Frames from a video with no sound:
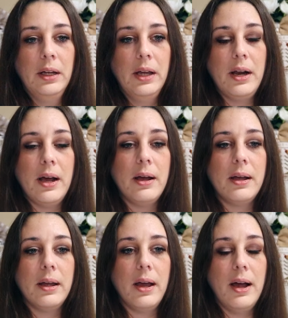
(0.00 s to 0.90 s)

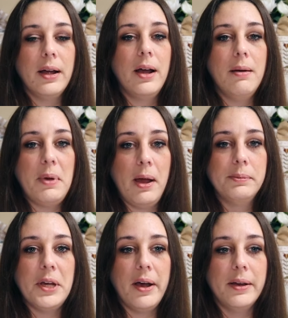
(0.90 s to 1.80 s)
I got
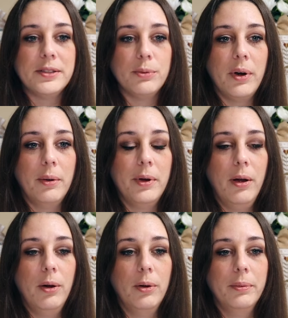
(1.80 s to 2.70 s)
baptized when I went
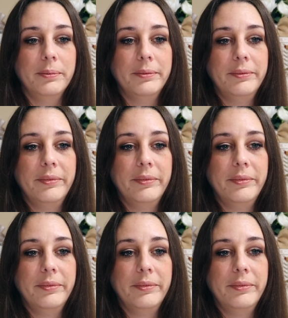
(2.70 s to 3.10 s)
home.